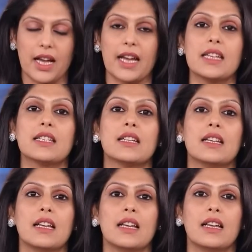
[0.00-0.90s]
tonight.
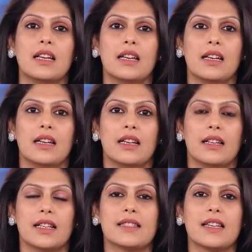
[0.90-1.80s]

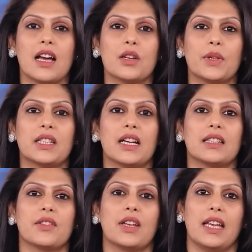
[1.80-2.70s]
Let's start with
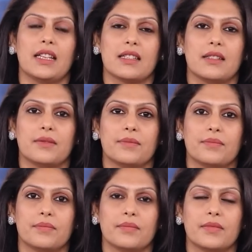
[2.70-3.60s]
Qatargate.
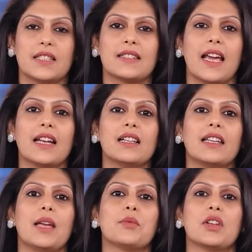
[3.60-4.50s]
The
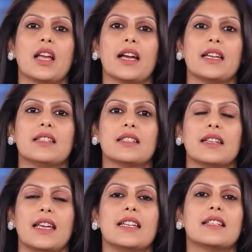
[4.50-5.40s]
scandal came to light
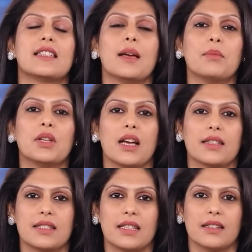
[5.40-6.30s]
in December
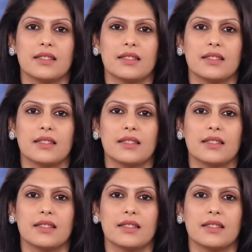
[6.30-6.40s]
last